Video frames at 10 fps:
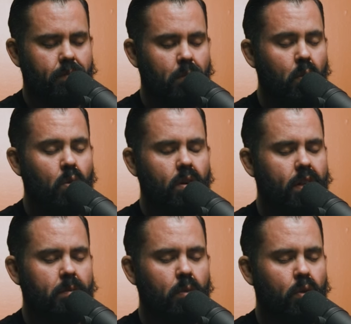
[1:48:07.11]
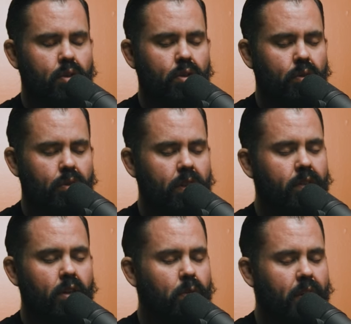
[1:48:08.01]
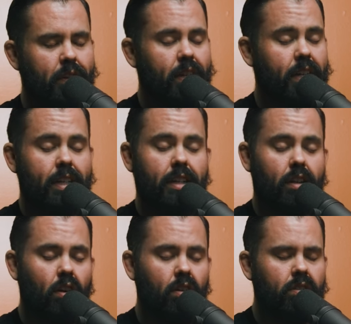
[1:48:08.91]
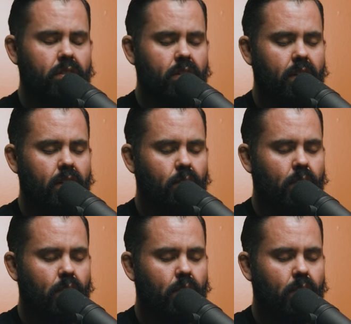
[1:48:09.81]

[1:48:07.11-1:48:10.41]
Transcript: uh, more and more truth, even though we're never going to get it all uh,